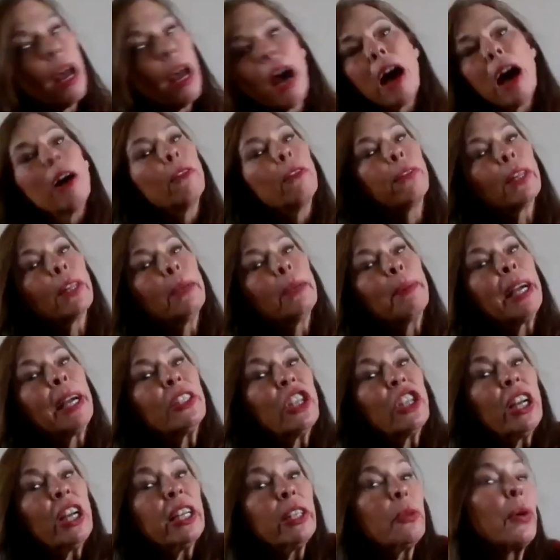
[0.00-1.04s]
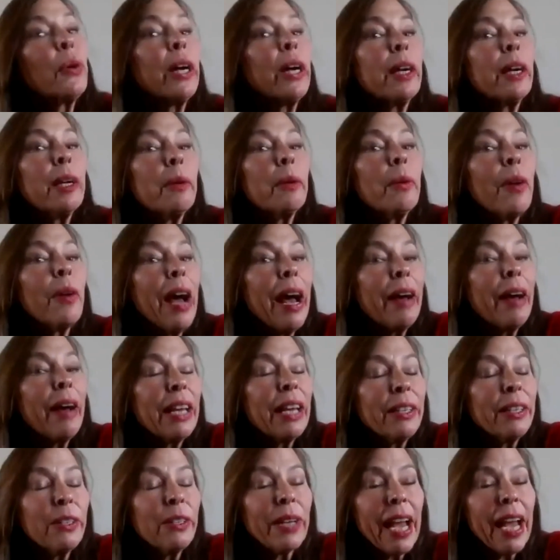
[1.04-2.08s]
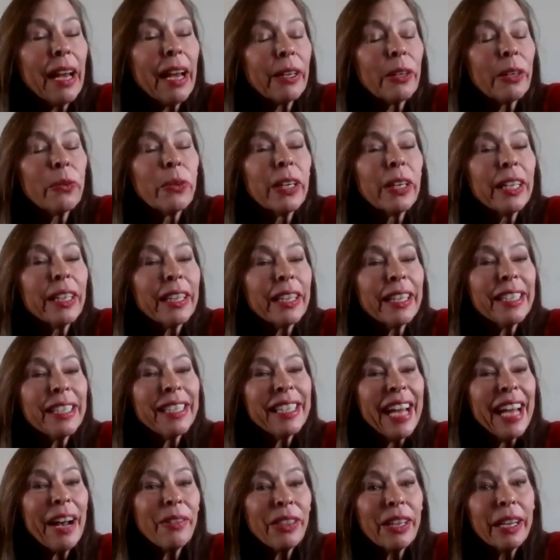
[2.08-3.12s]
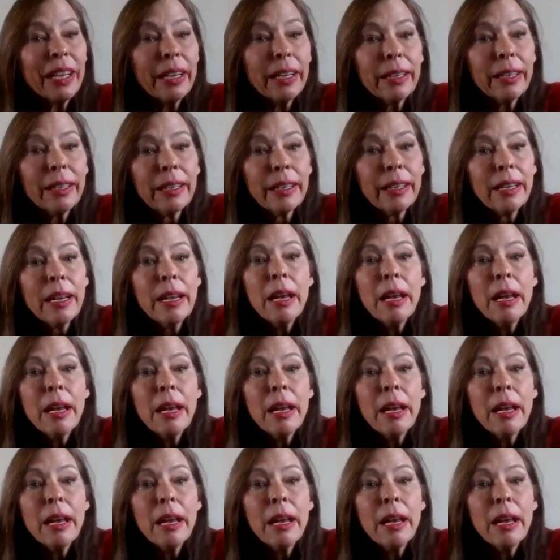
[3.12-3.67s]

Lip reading: hopefully by January, we'll have that new category list out there.